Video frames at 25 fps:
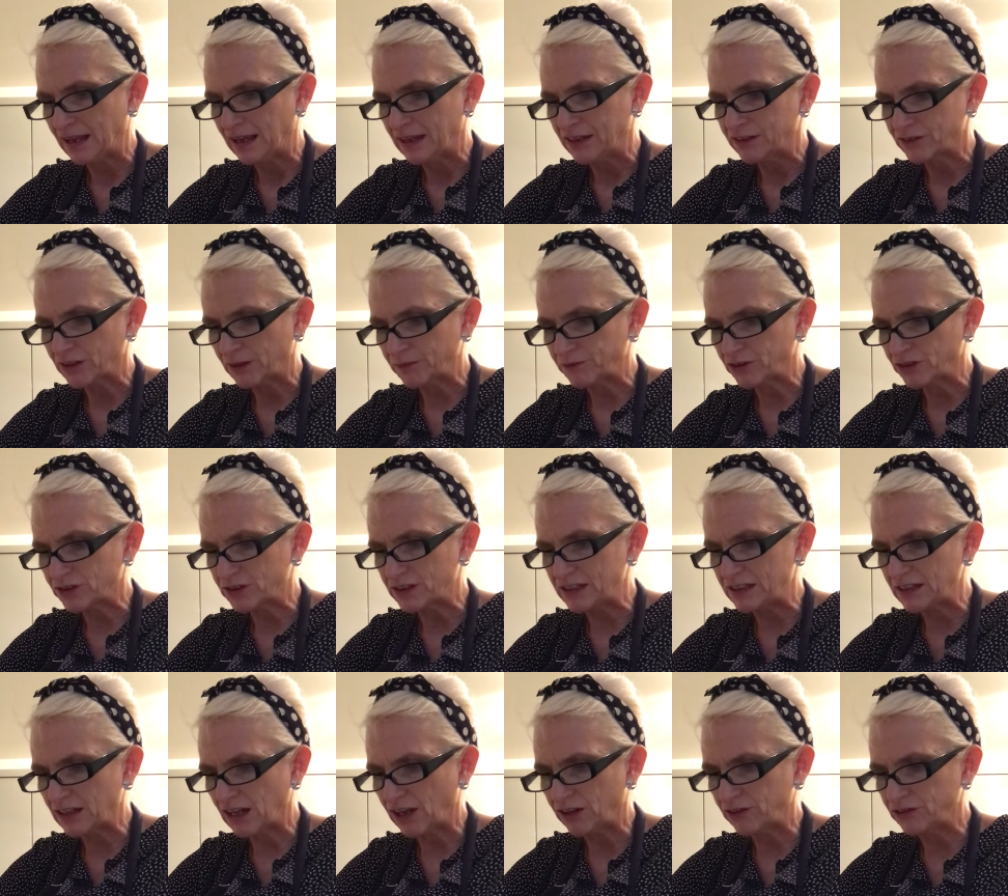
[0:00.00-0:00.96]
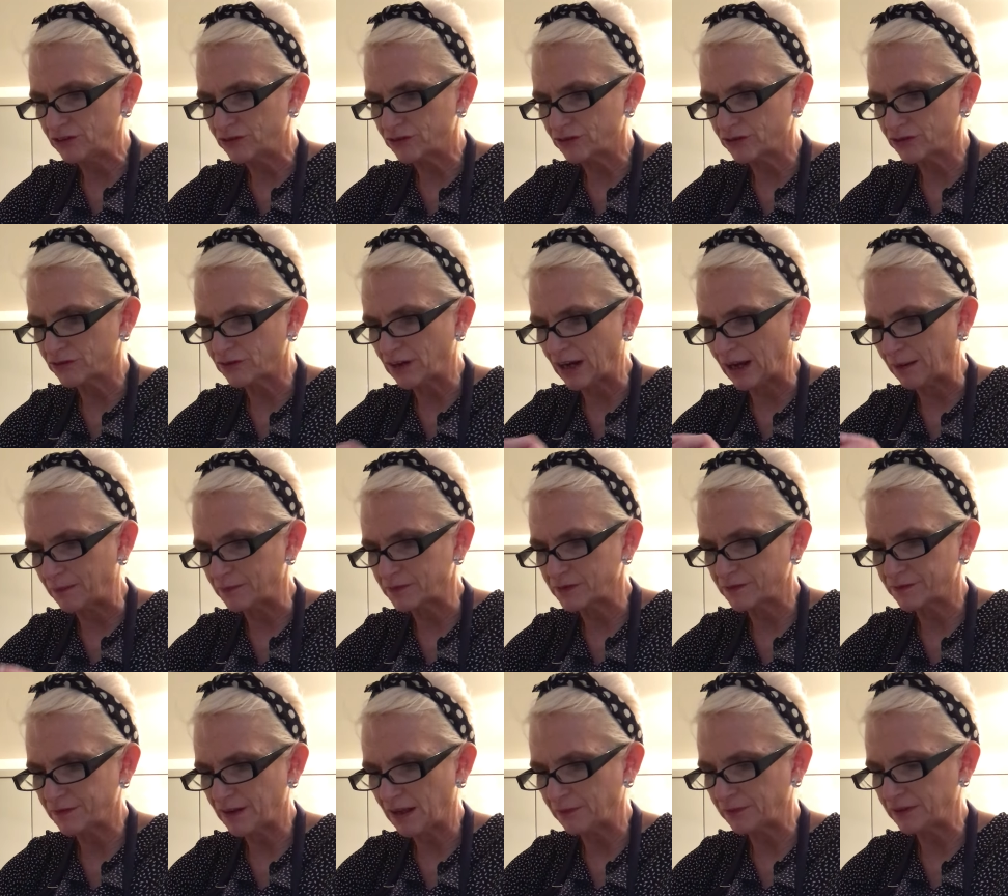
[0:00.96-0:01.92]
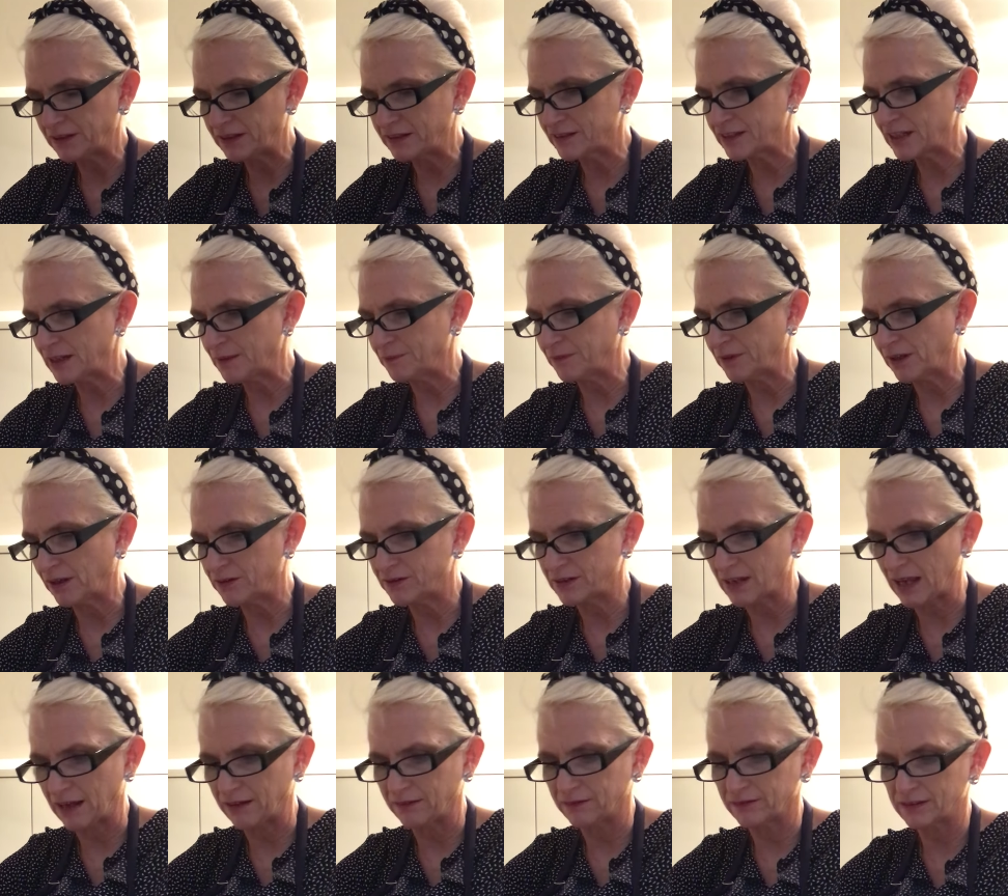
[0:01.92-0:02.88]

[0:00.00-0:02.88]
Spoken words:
So I just need 100 grams. I'm going to tip those out.